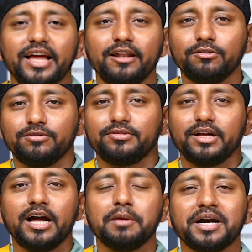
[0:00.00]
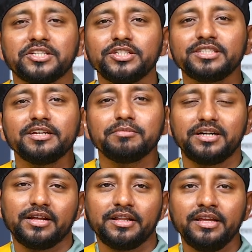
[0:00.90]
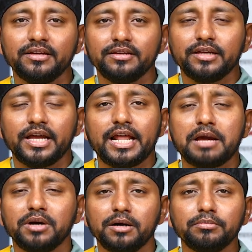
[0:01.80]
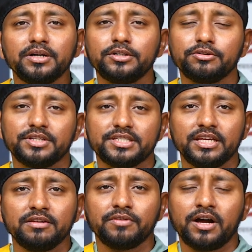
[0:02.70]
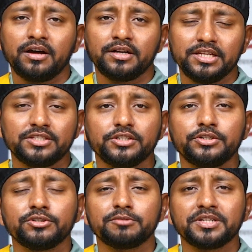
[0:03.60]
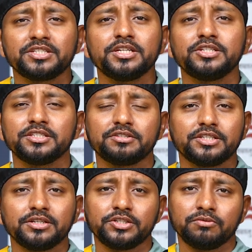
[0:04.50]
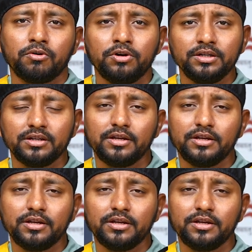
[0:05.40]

Hello, I am Ashish Singh Bhandari and I am humbled to receive our institute's prestigious research award.